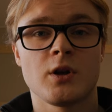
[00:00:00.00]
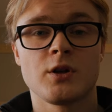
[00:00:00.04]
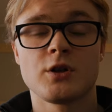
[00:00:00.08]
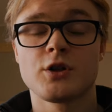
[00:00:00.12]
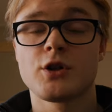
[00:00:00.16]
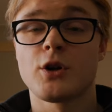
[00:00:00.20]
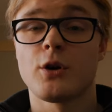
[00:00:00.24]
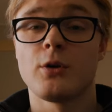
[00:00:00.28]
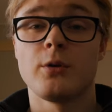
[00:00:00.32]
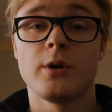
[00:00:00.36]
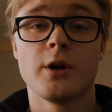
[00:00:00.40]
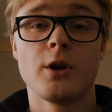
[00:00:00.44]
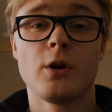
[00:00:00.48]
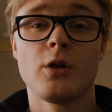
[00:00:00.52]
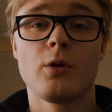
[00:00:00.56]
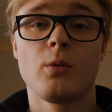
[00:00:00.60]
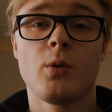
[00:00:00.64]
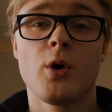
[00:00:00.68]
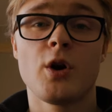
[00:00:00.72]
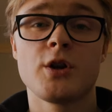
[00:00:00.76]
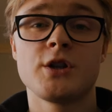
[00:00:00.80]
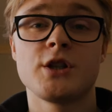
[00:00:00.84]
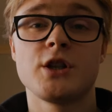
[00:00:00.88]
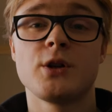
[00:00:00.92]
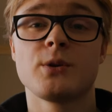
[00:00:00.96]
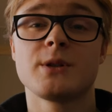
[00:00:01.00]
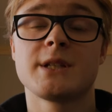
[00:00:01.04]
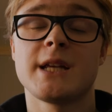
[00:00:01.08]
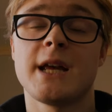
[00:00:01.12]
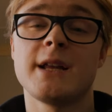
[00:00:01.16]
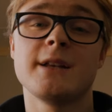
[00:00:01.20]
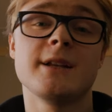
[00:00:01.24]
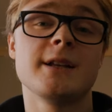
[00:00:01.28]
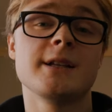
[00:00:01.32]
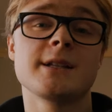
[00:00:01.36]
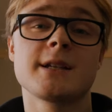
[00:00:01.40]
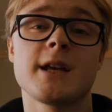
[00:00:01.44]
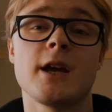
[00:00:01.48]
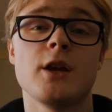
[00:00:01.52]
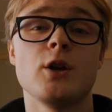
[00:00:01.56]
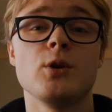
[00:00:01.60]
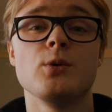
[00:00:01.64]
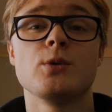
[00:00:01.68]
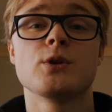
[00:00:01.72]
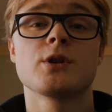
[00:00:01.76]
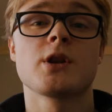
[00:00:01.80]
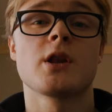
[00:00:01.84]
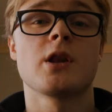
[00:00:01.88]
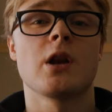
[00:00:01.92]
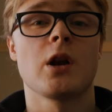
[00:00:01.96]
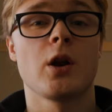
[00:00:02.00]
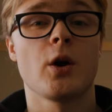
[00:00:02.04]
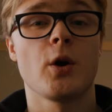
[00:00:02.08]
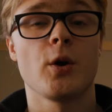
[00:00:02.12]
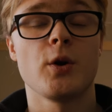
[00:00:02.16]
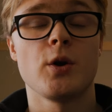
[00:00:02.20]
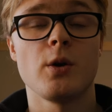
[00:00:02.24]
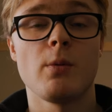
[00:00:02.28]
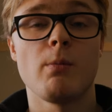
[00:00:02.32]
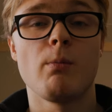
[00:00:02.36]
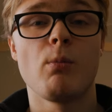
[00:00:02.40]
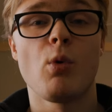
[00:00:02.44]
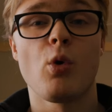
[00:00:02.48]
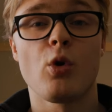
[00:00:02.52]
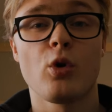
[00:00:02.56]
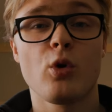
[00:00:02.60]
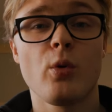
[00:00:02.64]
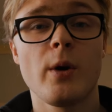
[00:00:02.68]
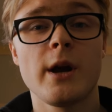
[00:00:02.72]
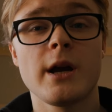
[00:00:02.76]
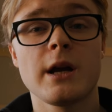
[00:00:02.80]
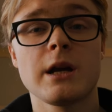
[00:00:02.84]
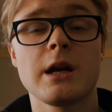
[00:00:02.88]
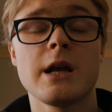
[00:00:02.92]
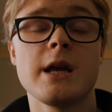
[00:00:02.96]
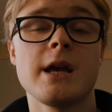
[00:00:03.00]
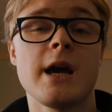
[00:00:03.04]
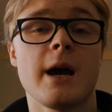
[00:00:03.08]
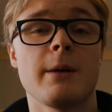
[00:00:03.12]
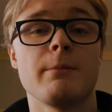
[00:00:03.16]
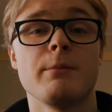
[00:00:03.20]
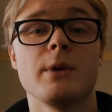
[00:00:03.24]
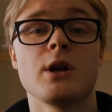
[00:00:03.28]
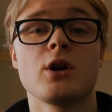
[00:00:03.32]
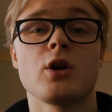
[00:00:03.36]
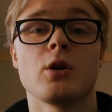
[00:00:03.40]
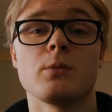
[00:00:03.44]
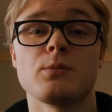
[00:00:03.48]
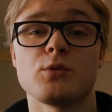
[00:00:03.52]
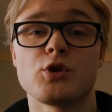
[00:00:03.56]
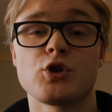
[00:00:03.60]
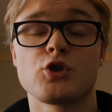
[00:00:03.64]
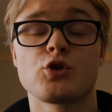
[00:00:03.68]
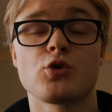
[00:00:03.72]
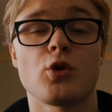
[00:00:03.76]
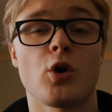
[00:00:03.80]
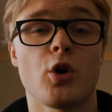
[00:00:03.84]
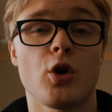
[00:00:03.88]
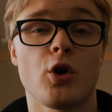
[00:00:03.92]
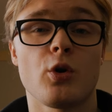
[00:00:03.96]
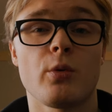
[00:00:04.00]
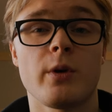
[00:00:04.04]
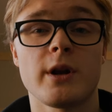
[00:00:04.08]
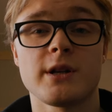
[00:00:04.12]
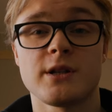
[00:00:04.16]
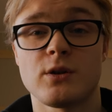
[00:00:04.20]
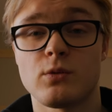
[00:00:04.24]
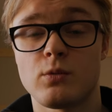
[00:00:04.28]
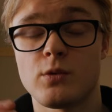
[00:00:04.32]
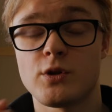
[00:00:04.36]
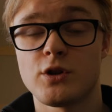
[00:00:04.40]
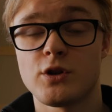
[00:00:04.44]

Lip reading: So in other words, your tendons get used to the load more quickly and become stronger as a